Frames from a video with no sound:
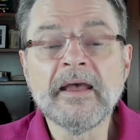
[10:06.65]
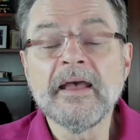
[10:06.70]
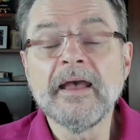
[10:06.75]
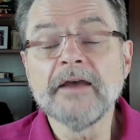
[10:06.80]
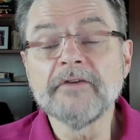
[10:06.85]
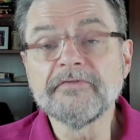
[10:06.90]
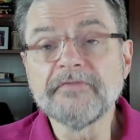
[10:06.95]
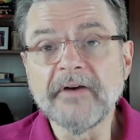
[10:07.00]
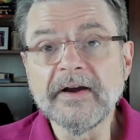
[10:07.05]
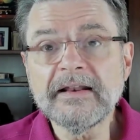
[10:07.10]

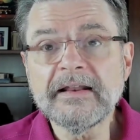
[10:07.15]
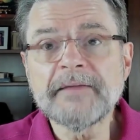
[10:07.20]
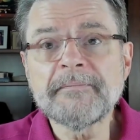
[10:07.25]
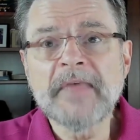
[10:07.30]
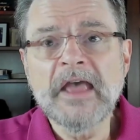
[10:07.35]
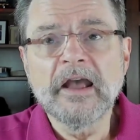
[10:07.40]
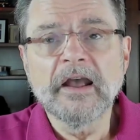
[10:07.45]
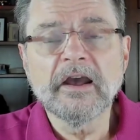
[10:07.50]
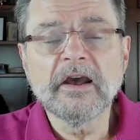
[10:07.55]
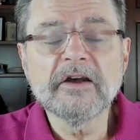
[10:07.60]
And finally,
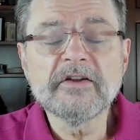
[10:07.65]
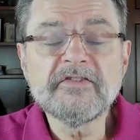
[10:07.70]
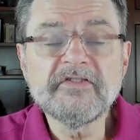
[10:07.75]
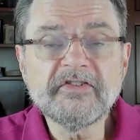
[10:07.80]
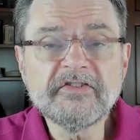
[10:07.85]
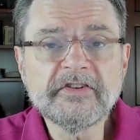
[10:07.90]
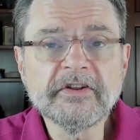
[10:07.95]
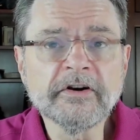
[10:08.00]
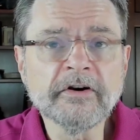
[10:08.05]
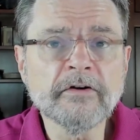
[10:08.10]

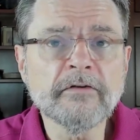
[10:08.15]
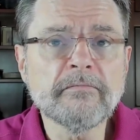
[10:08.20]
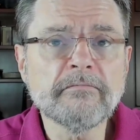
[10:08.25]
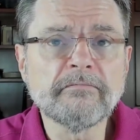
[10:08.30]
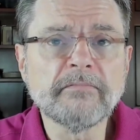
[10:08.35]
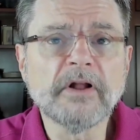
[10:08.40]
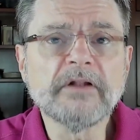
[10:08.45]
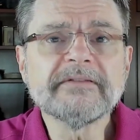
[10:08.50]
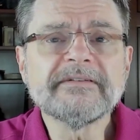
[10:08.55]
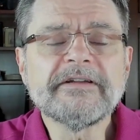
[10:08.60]
consider
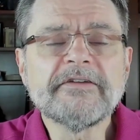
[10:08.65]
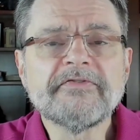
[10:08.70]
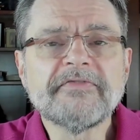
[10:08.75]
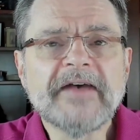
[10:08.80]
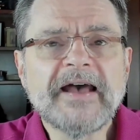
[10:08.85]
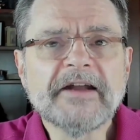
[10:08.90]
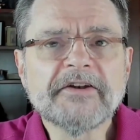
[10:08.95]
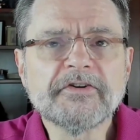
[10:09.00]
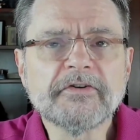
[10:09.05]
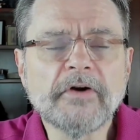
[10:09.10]

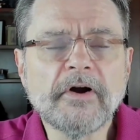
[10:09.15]
multi-factor